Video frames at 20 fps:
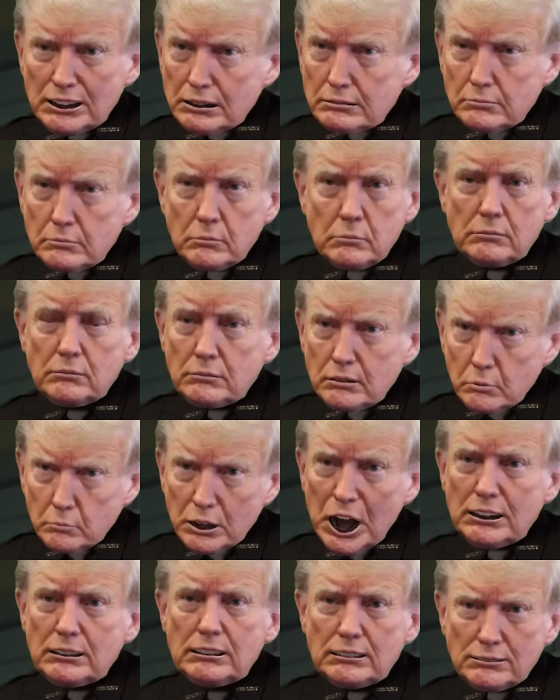So you're
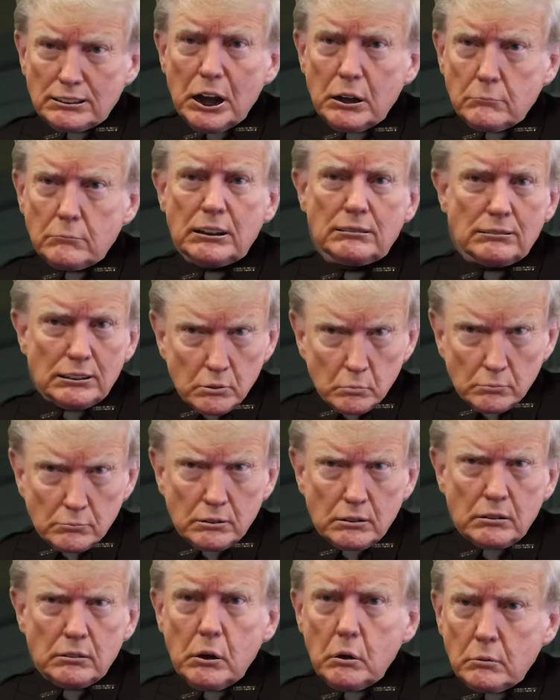trying to tell me that
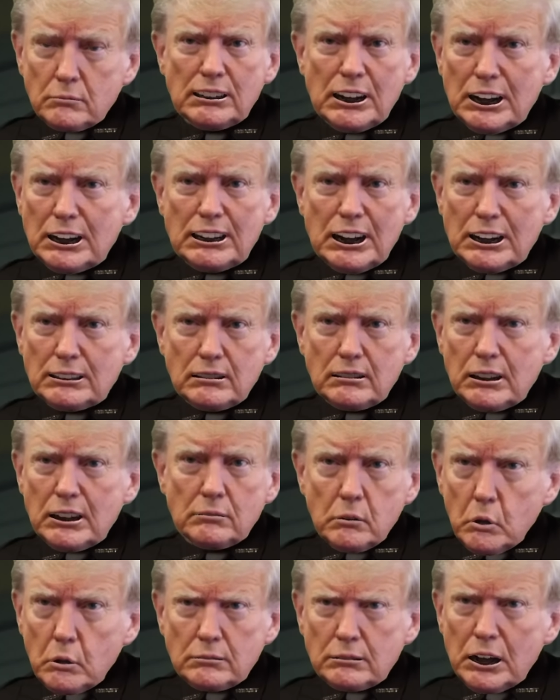you stole the
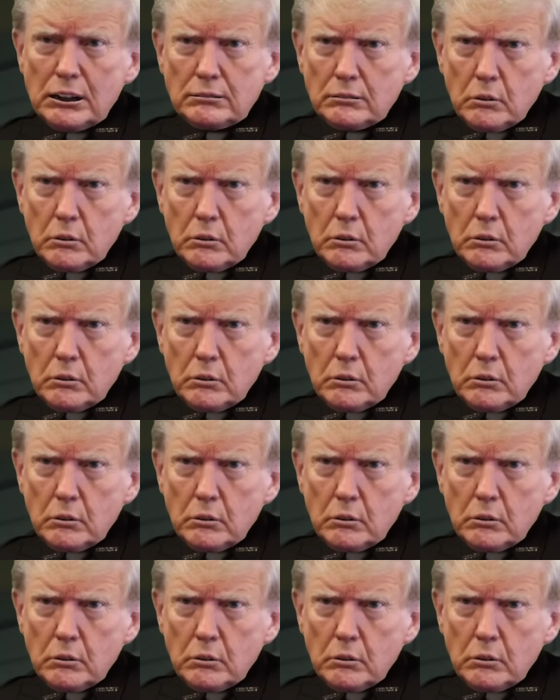election all on